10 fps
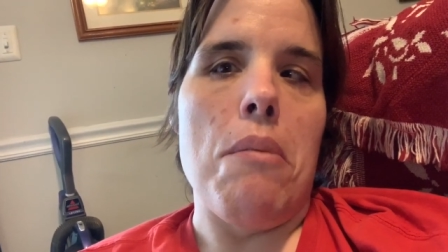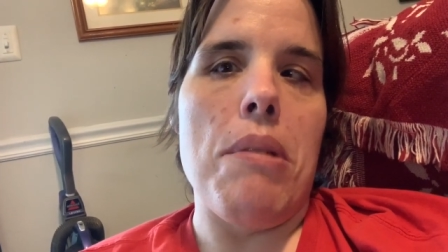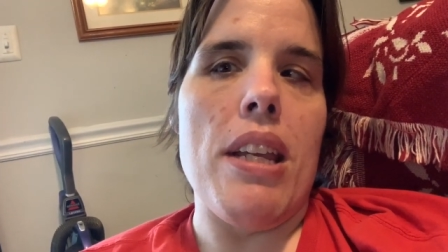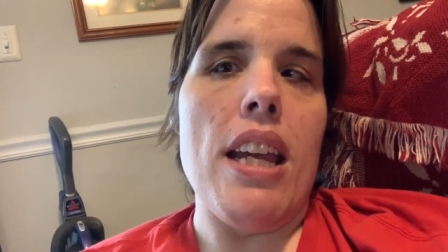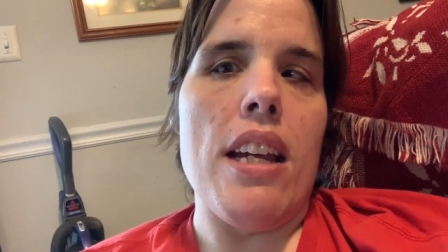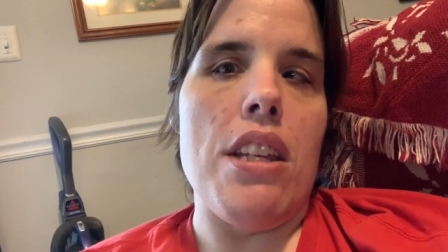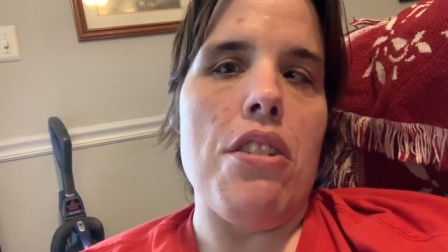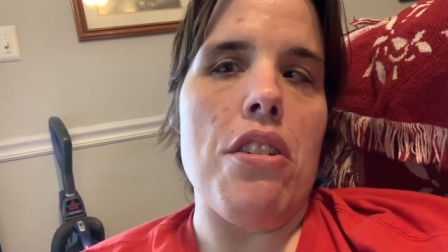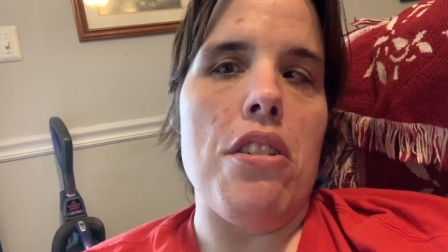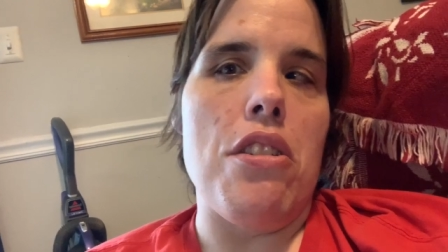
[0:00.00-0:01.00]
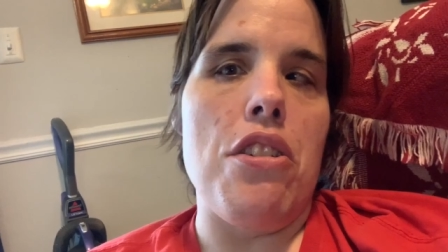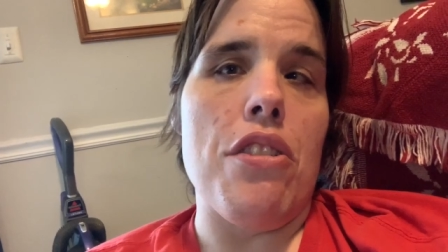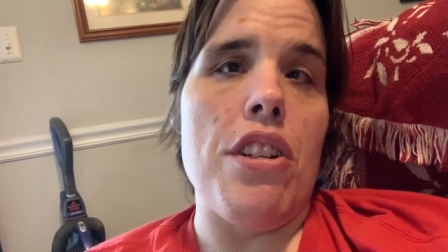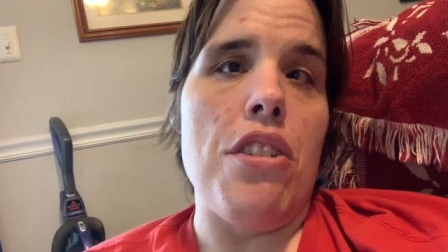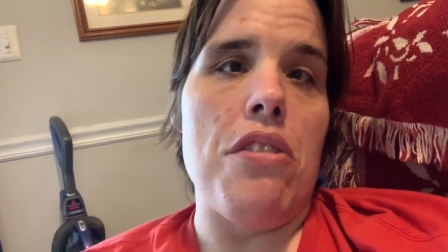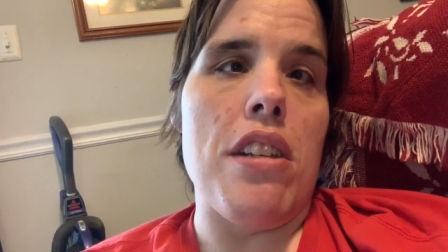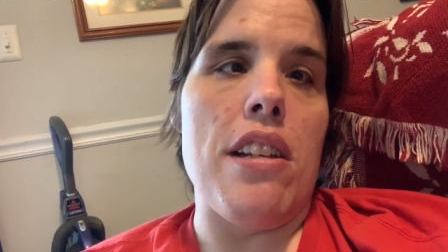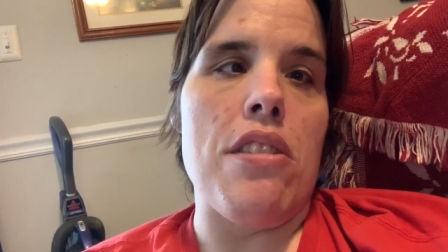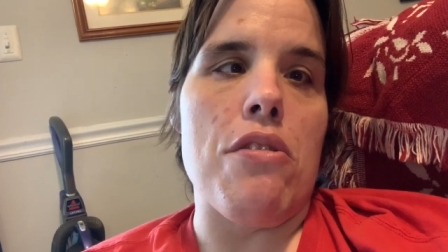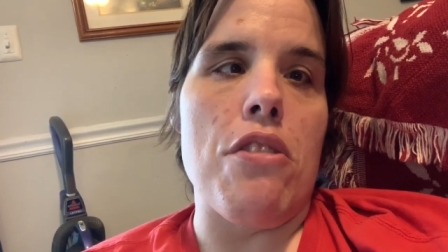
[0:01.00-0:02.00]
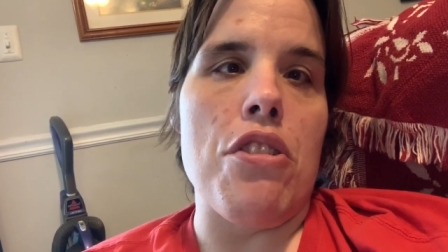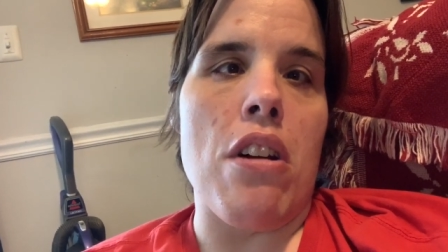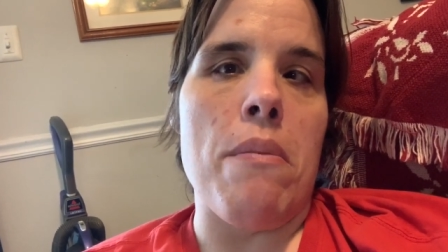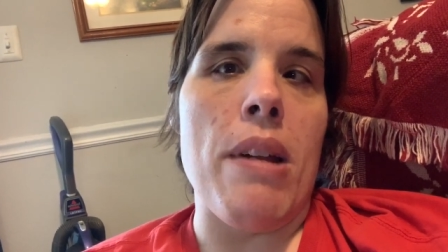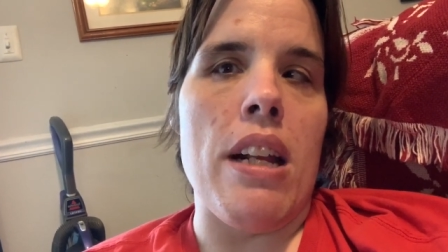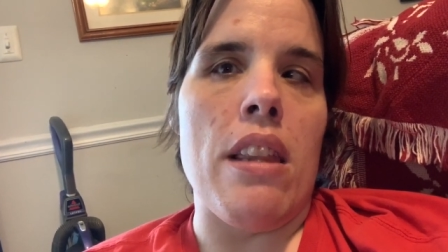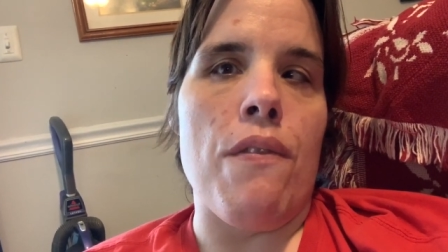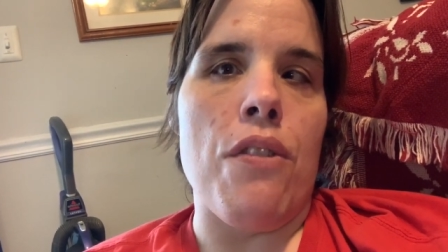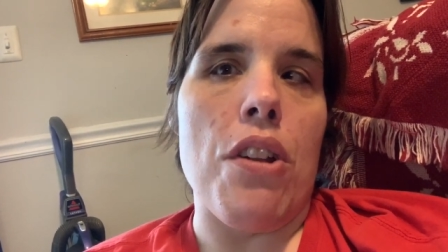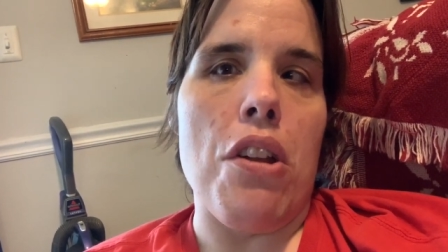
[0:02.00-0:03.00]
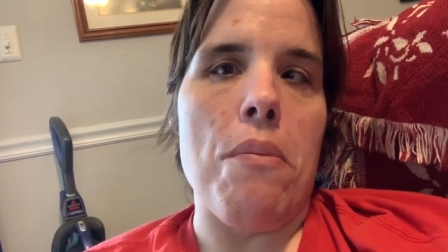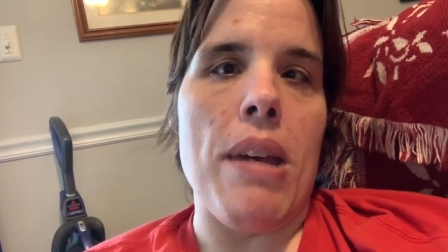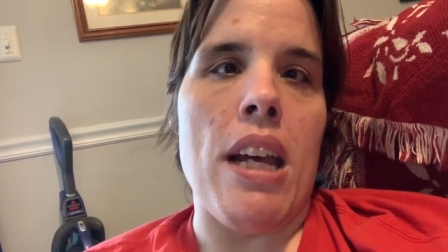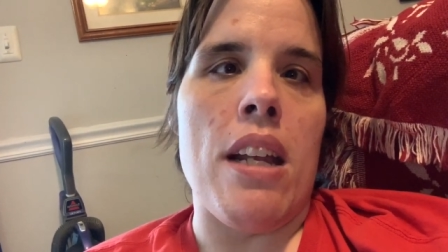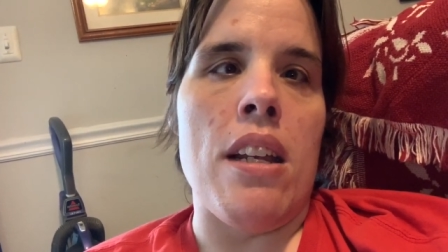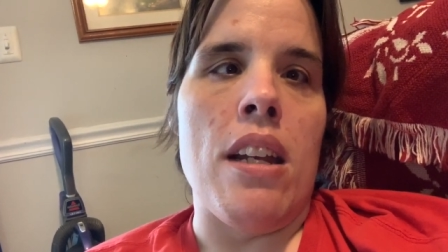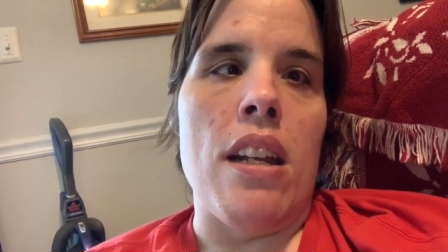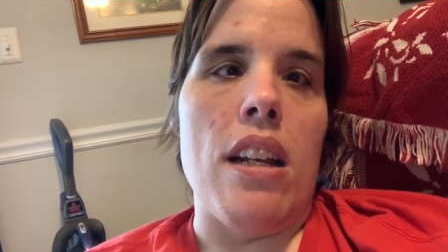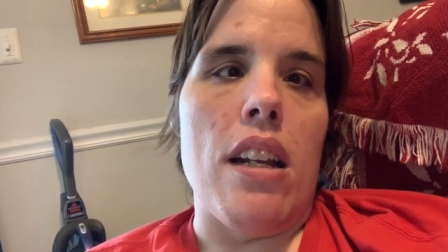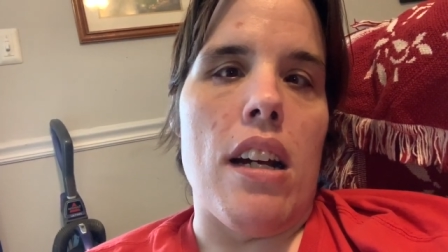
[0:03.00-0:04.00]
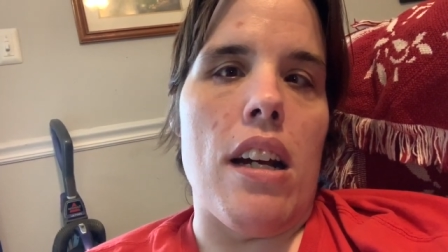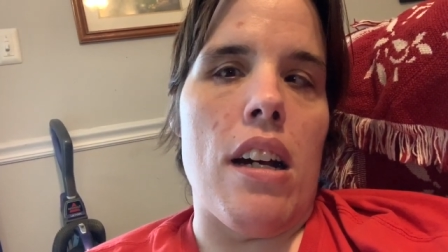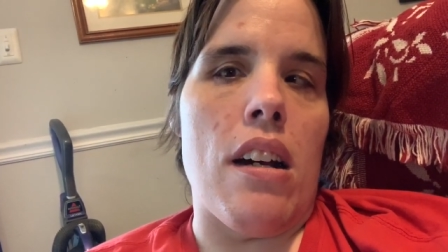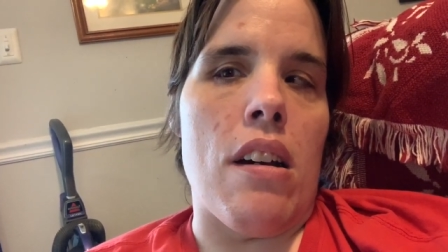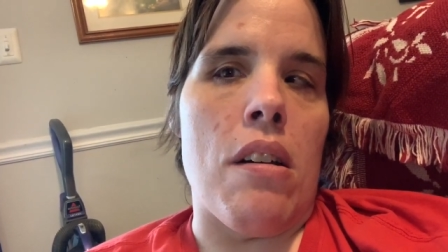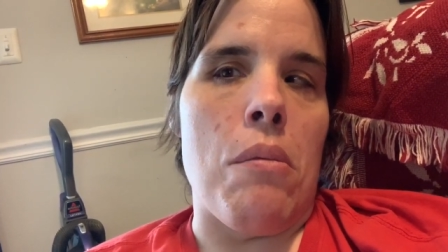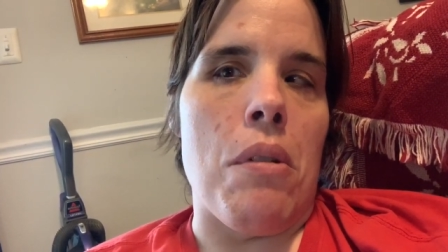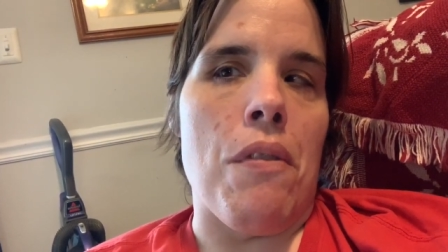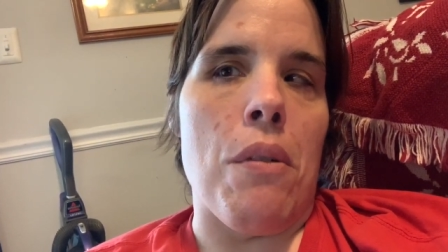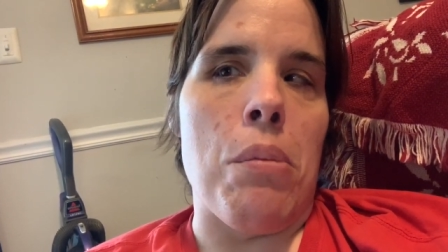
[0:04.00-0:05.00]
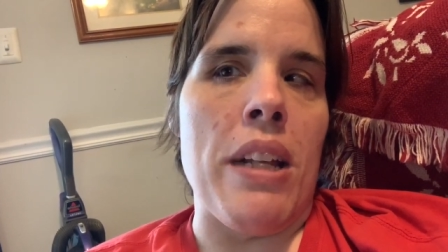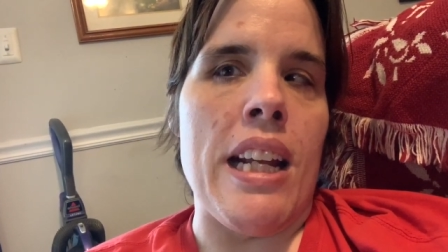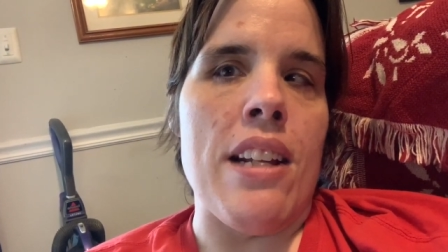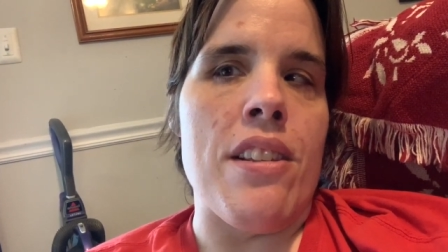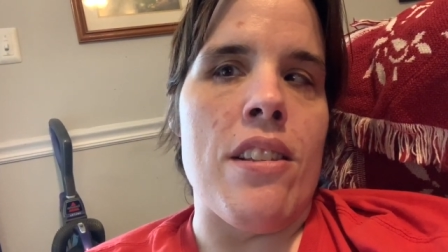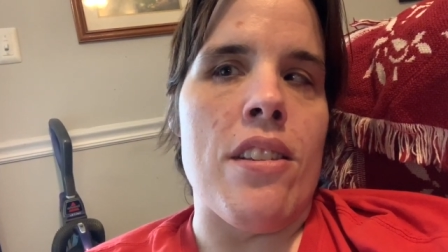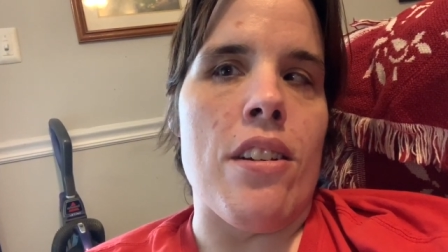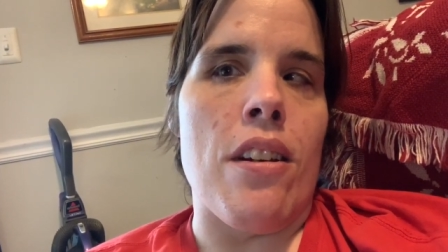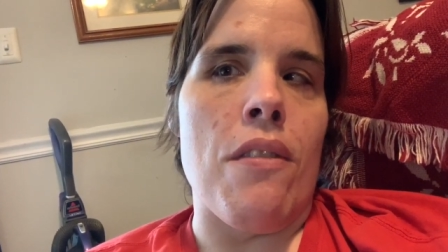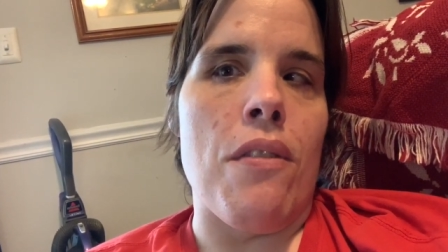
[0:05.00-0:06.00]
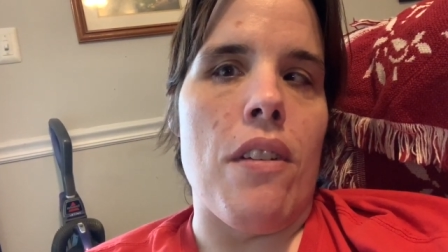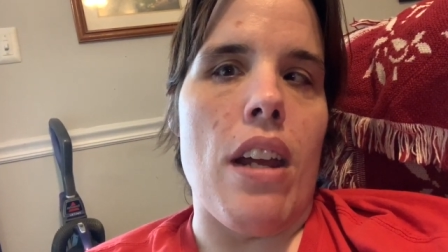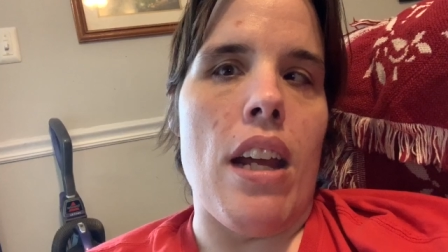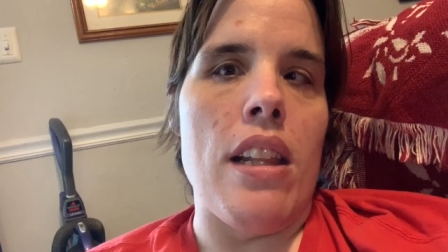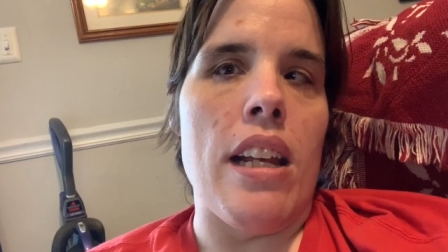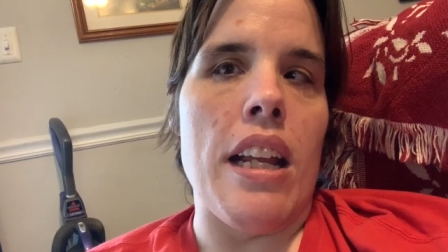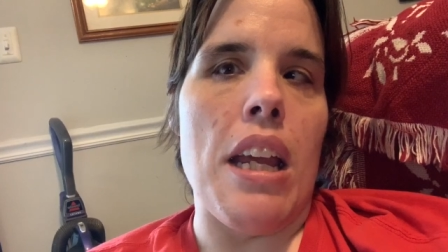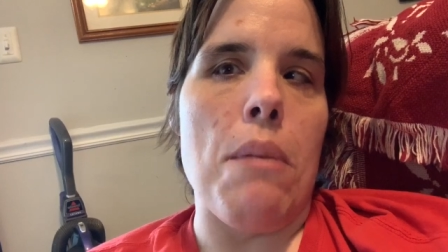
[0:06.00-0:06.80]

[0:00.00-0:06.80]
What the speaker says: But yeah, you could use a storage ottoman at the foot of your bed for blankets and stuff, and then get a